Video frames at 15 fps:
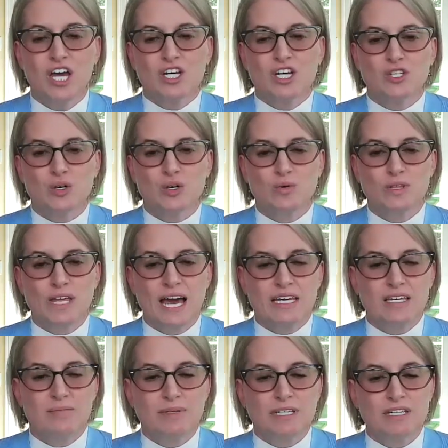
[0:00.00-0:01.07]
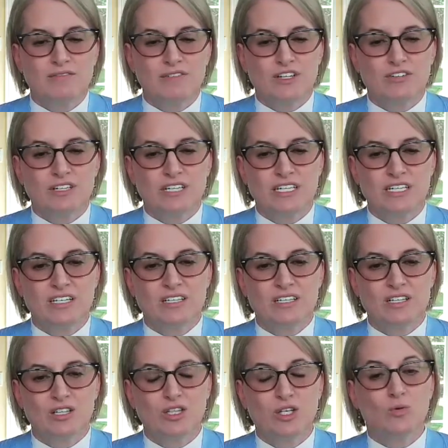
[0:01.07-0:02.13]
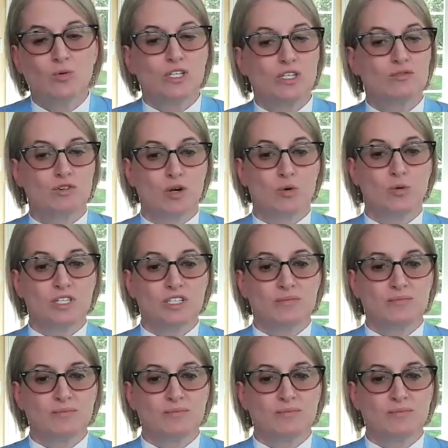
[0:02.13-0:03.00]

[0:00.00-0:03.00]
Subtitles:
So that can be a very lonely road,